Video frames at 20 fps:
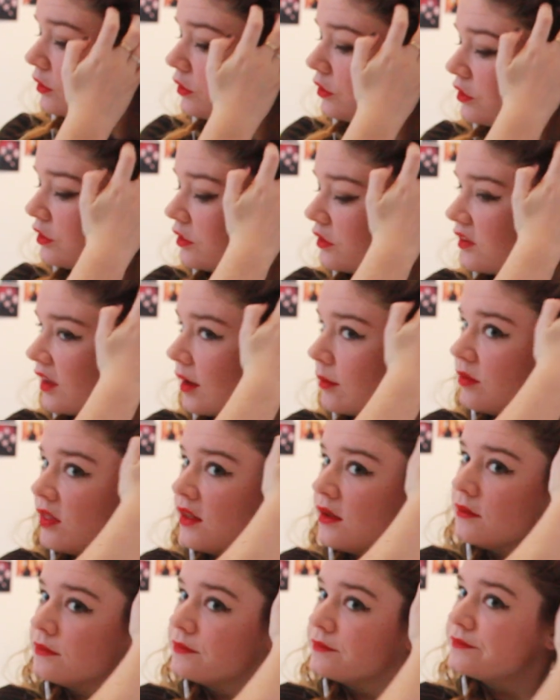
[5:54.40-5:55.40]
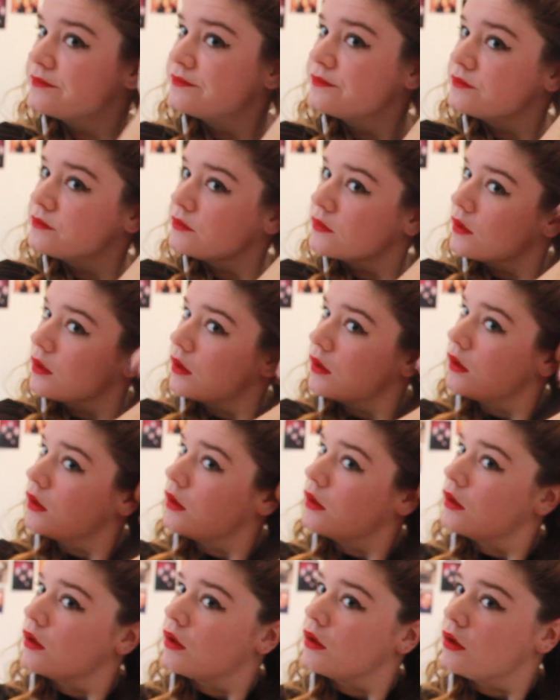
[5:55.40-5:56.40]
you do the same thing.
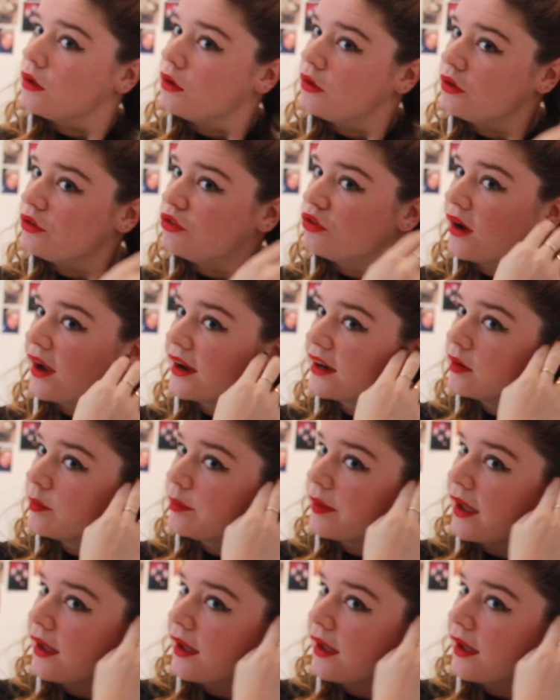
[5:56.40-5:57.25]
You drag it